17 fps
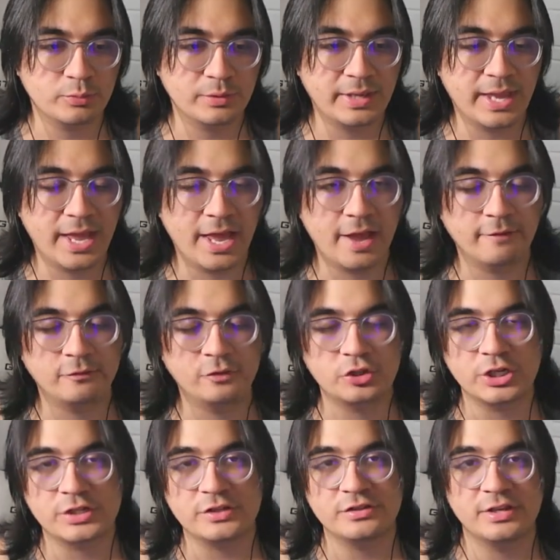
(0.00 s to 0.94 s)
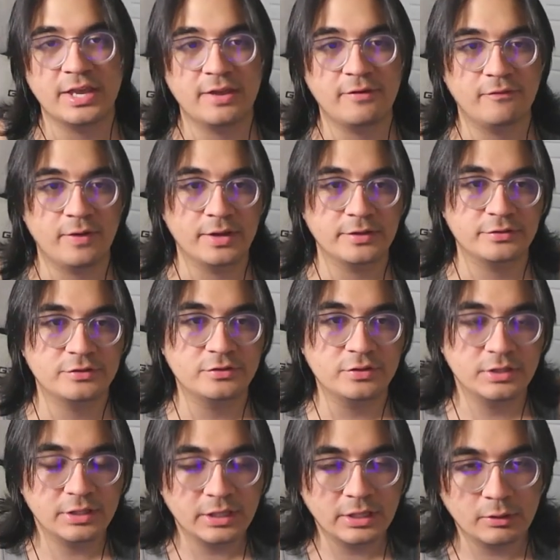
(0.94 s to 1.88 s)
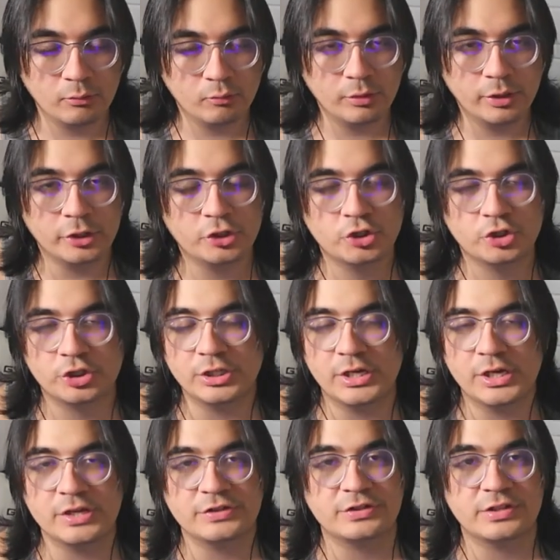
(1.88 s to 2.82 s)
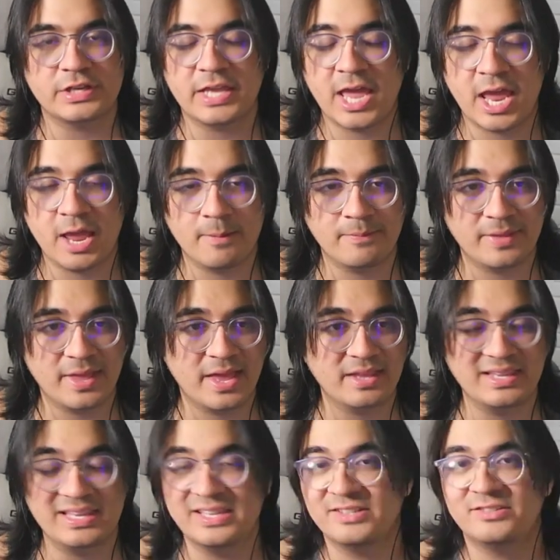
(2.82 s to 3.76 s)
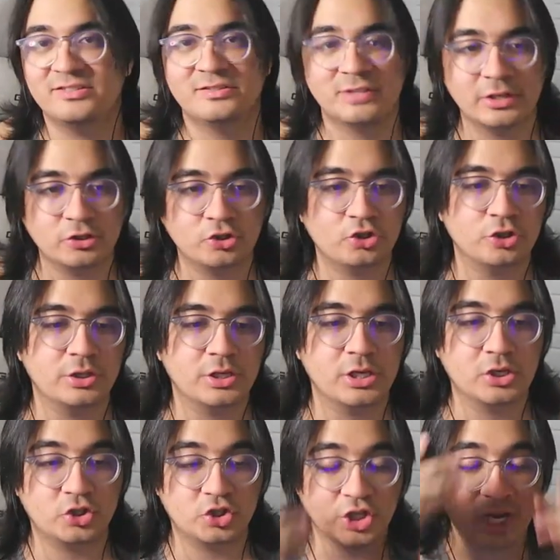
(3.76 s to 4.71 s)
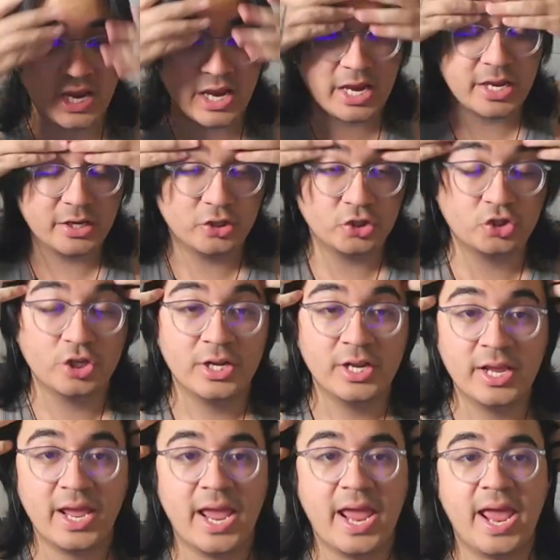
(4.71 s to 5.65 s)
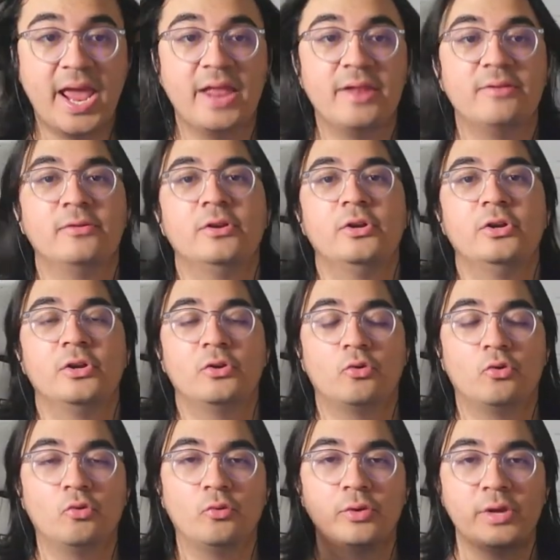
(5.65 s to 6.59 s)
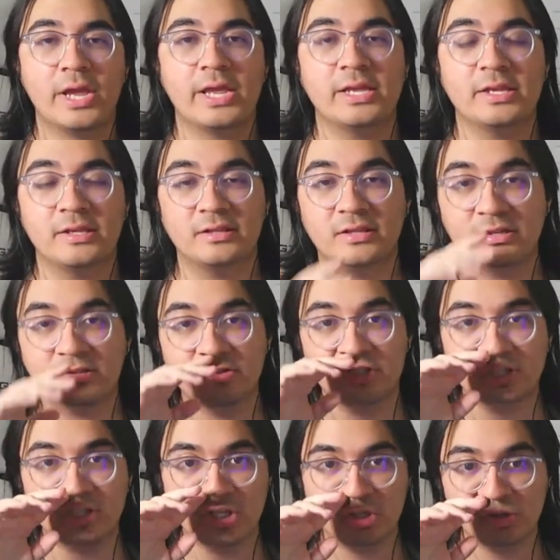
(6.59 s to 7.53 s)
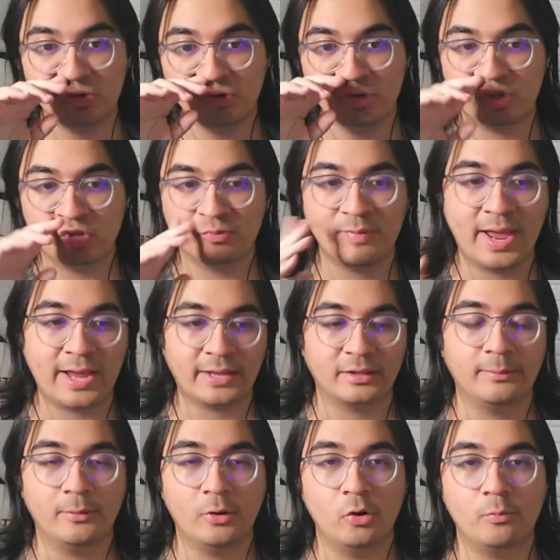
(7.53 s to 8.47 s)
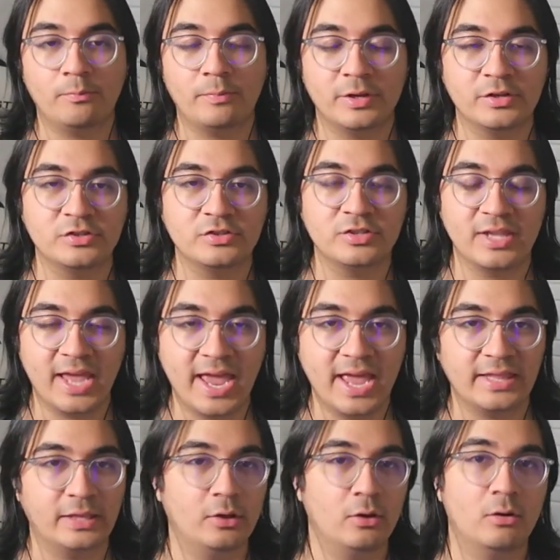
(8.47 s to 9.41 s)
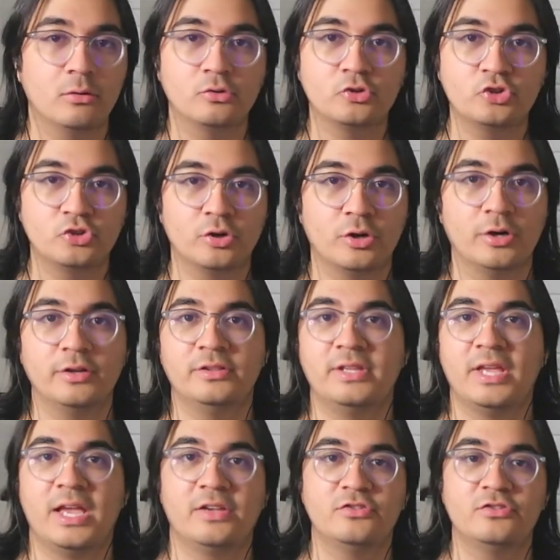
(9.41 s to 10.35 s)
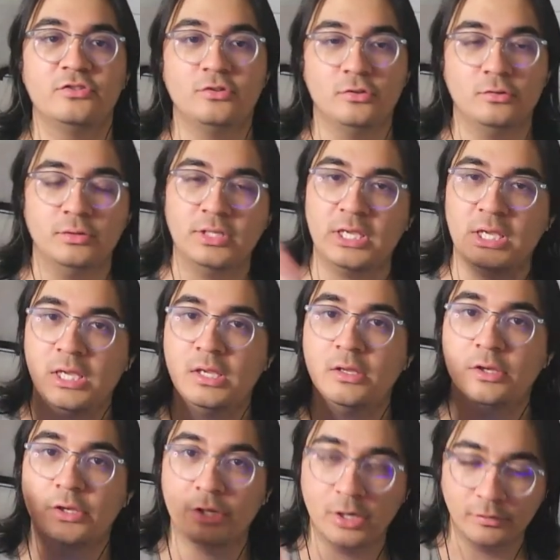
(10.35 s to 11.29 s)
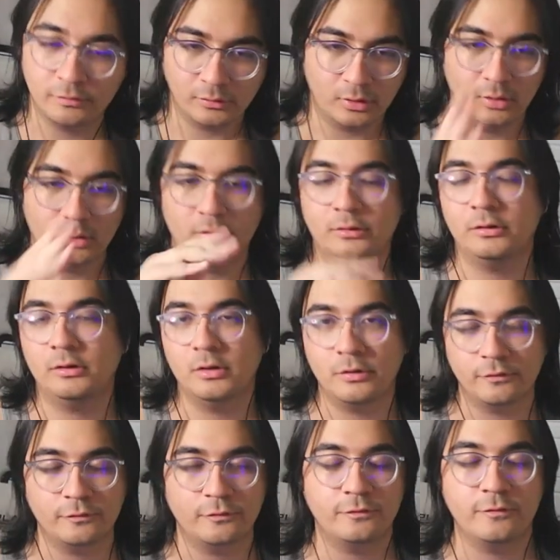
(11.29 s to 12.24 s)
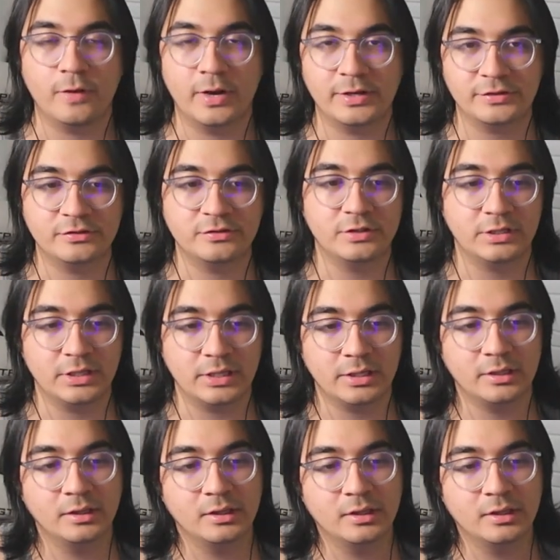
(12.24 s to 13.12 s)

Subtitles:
we have GTA Vice City, which is the game that essentially changed and created this huge magnum opus, and it all started thanks to the cover art of Vice City.